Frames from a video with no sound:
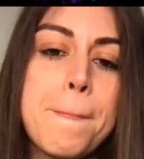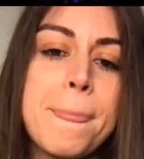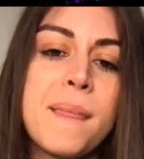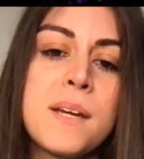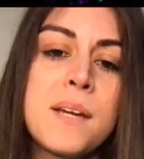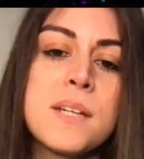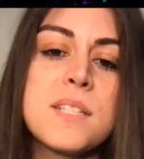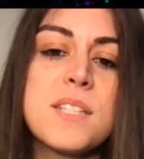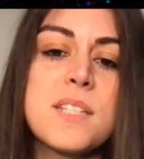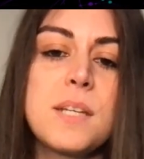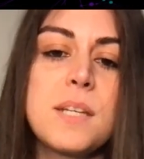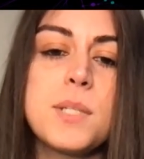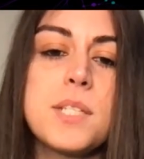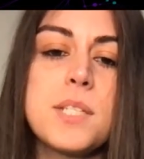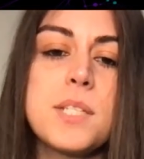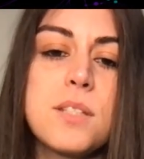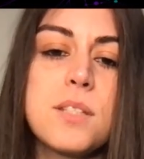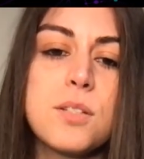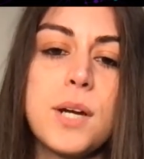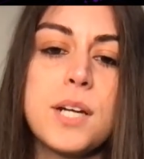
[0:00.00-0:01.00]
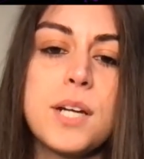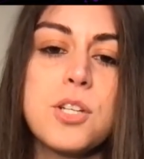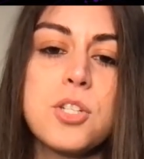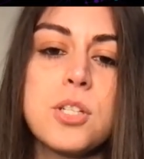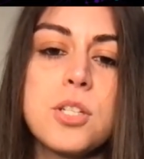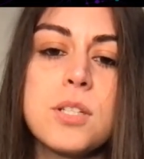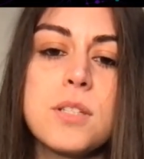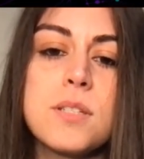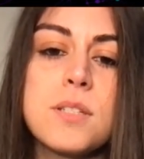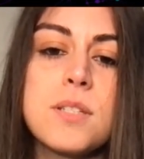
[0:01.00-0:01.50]
Seamless
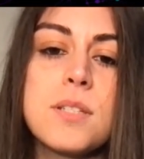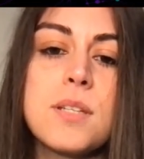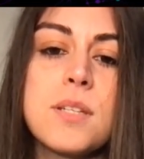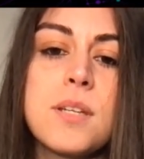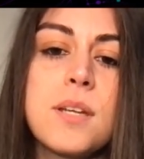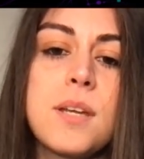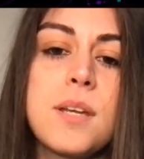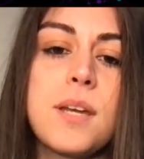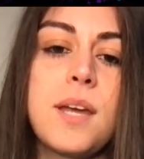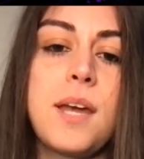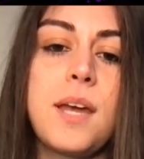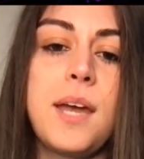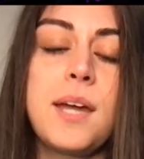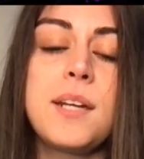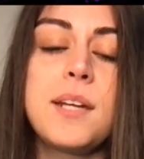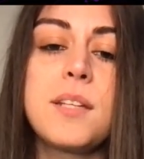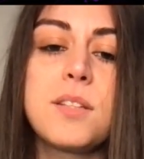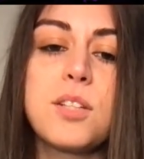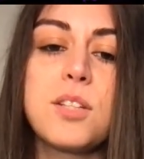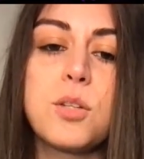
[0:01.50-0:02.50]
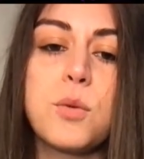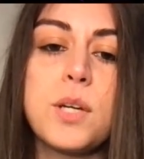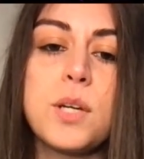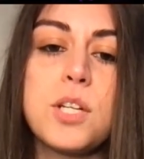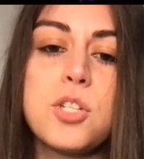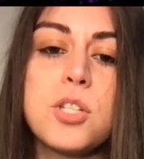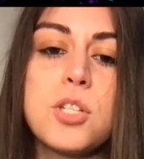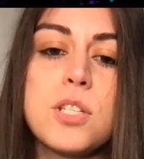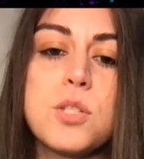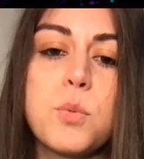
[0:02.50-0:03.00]
interactions and
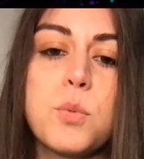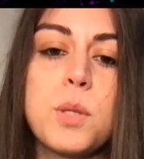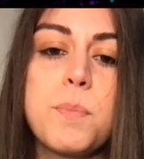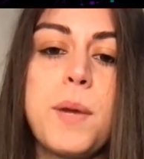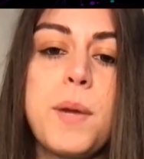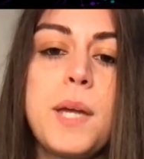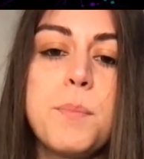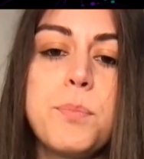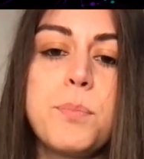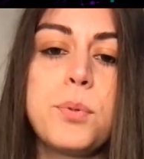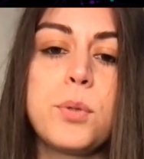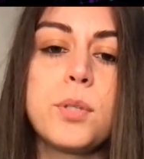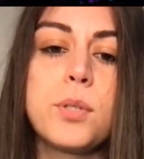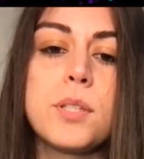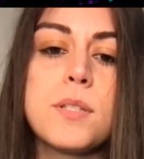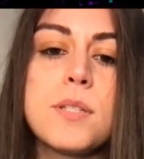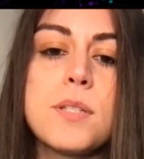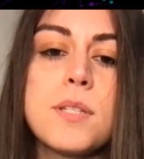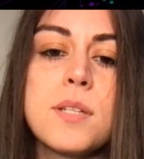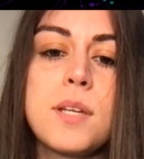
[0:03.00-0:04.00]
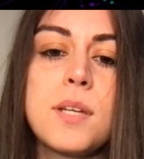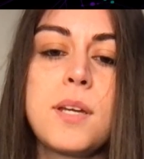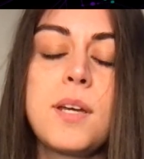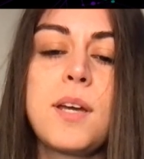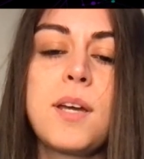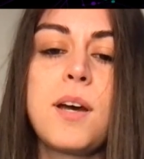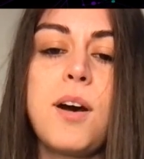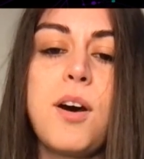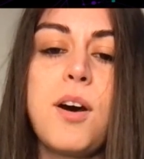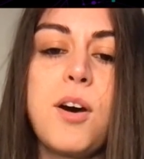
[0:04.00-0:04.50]
integrations with pain points
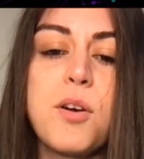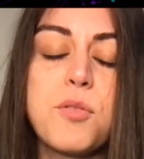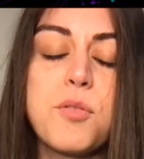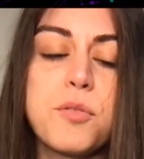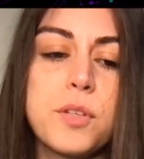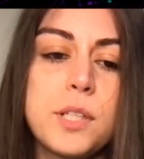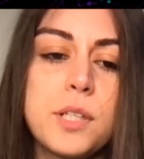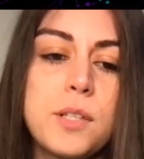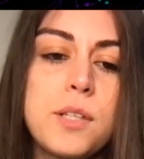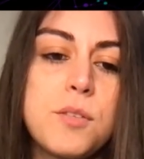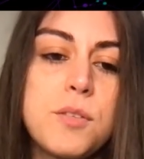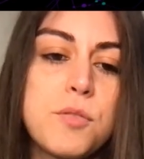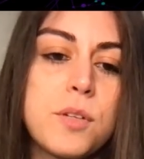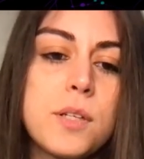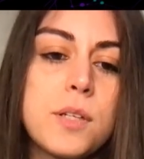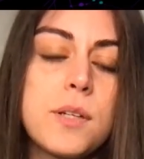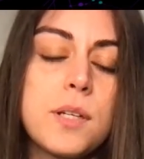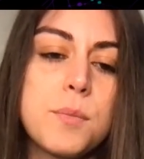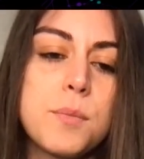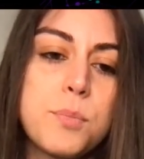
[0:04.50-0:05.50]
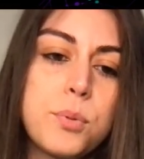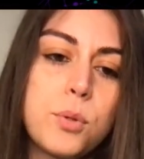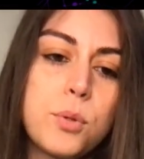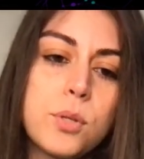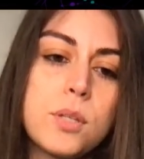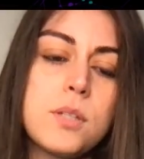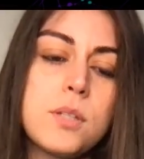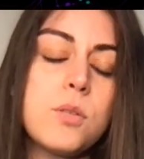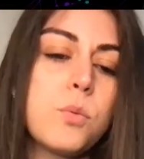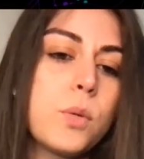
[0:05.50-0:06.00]
are very, very important
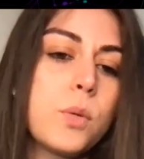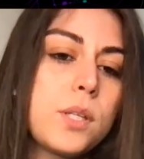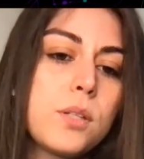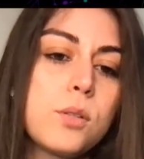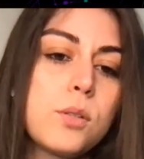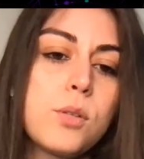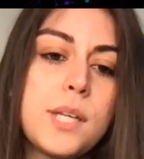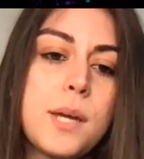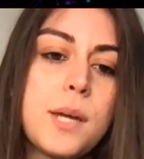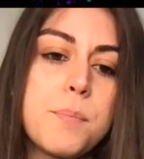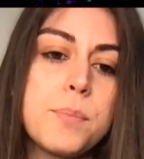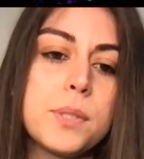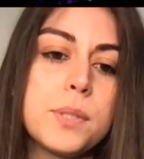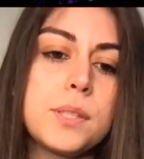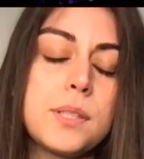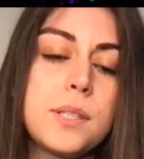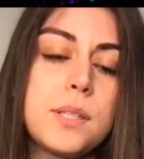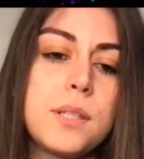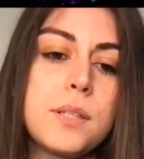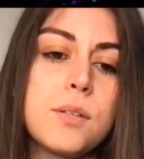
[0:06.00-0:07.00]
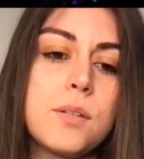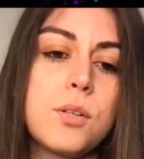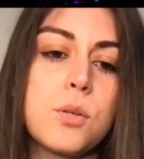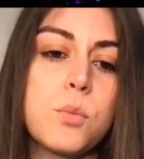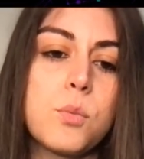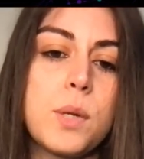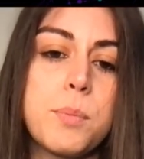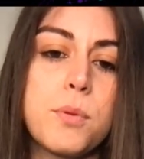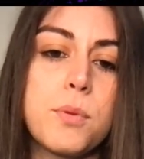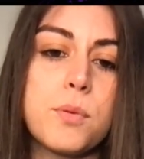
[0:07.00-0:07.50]
when you're looking at building on
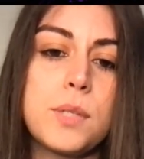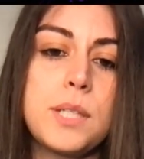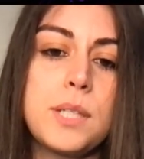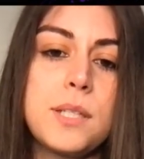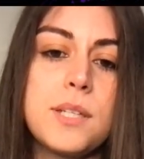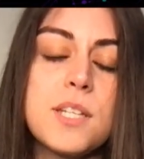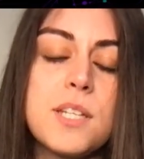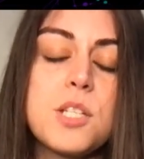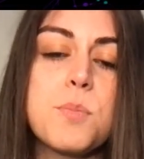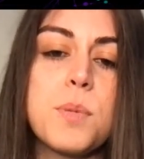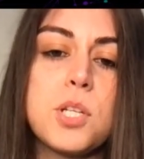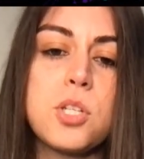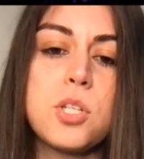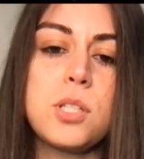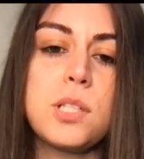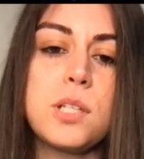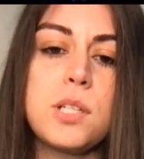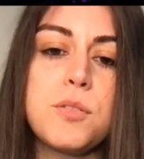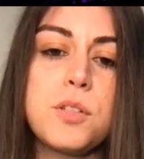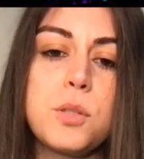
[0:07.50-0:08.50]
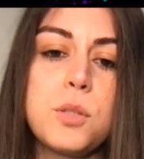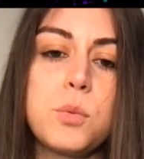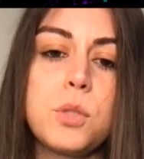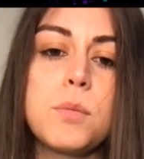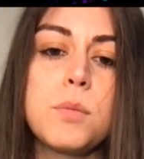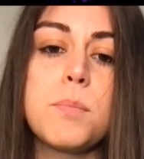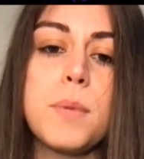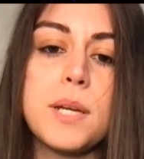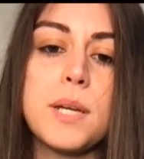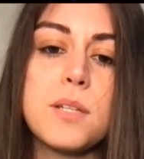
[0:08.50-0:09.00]
Web3, especially if you want
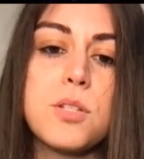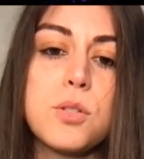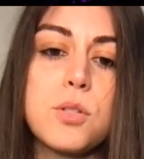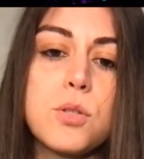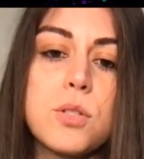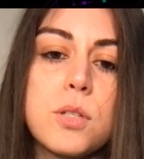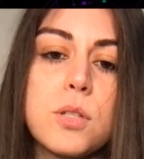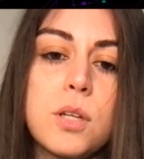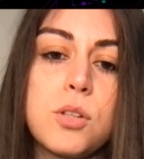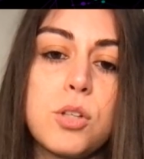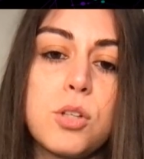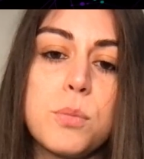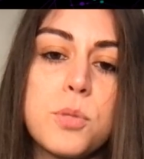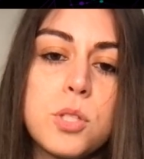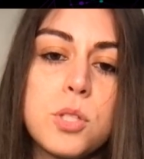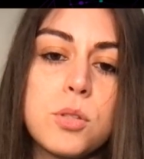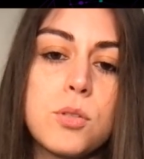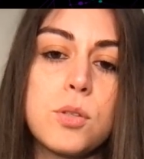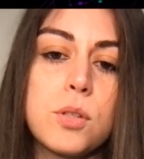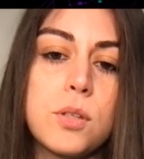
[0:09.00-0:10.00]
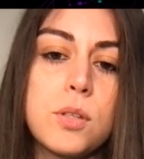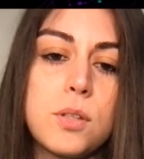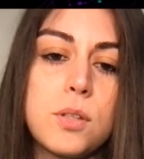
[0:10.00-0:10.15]
mass user adoption to occur.